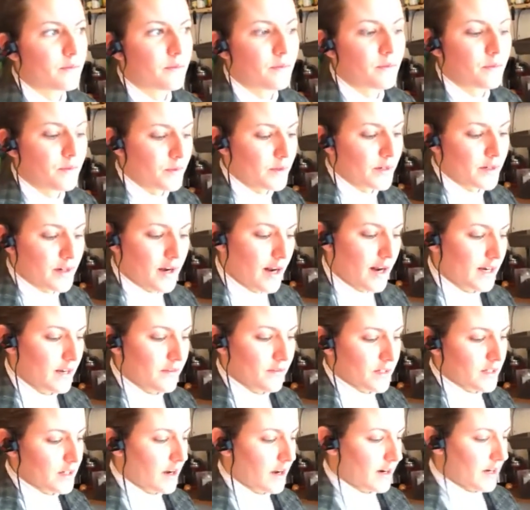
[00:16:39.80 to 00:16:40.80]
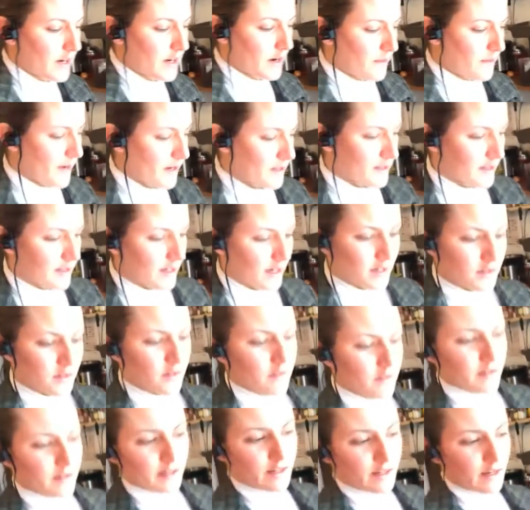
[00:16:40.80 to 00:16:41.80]
we're not even talking about today. So
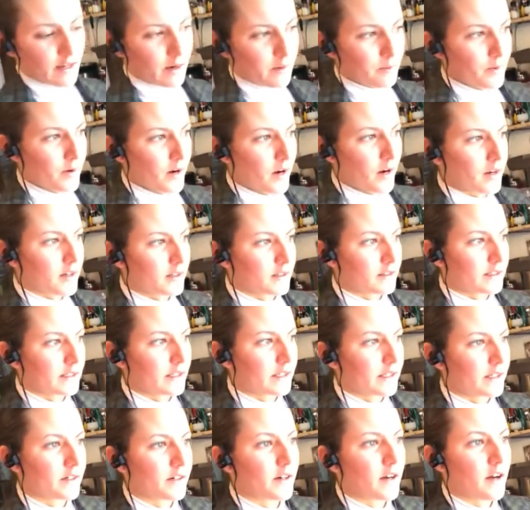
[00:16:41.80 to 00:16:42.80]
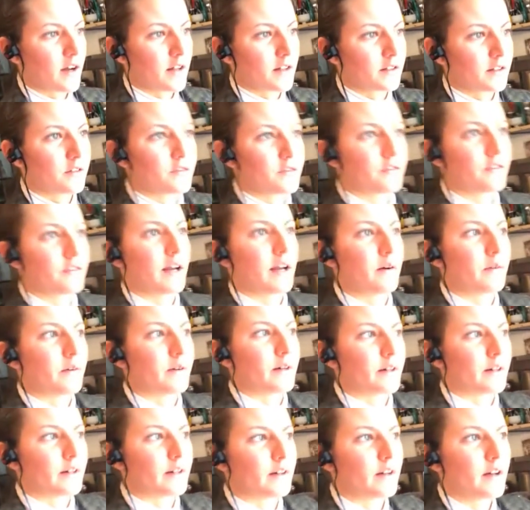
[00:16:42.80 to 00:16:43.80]
like, yeah, broccoli or
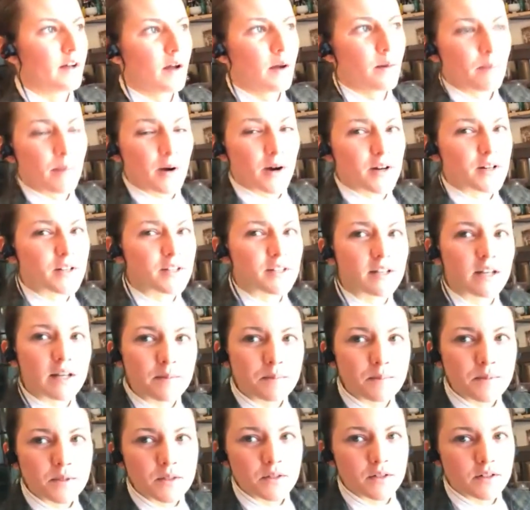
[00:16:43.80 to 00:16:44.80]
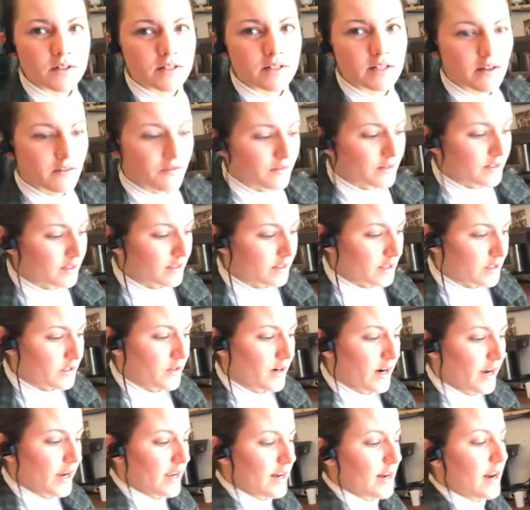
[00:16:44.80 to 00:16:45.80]
cauliflower, parsnips, you could definitely
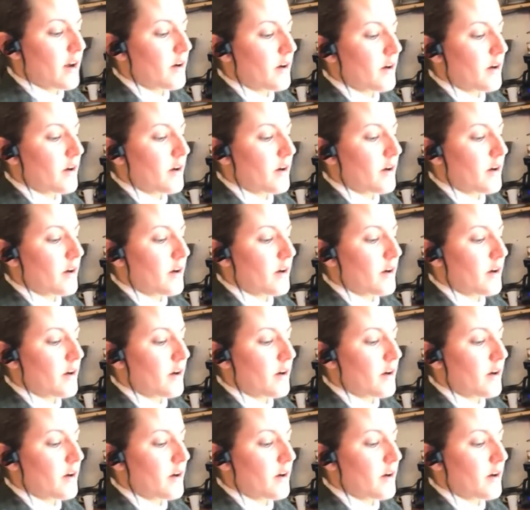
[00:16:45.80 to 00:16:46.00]
try it out